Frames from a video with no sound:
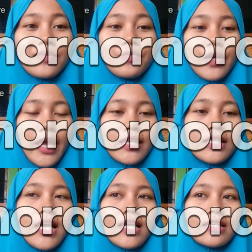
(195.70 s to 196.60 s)
brain
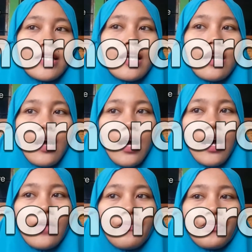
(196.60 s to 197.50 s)
there
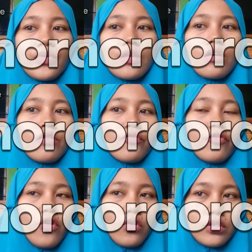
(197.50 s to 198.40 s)
are
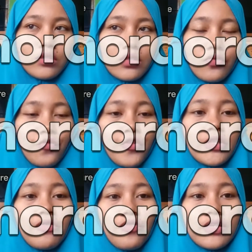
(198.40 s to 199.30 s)
four. For
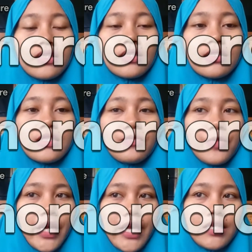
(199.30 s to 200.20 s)
the first, the
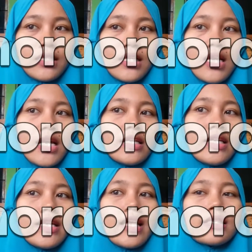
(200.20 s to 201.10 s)
brain,
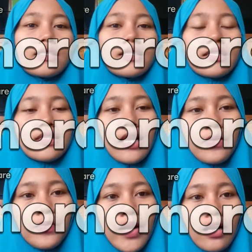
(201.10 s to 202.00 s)
the next, the
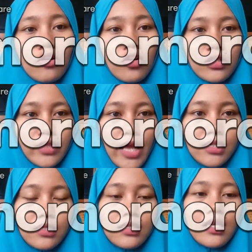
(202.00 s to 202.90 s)
cerebral
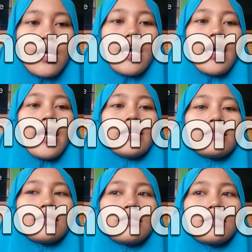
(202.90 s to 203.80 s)
cortex,
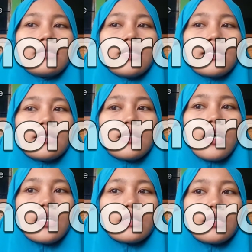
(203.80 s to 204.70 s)
and the
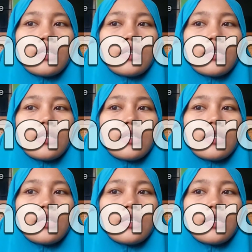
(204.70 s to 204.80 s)
third,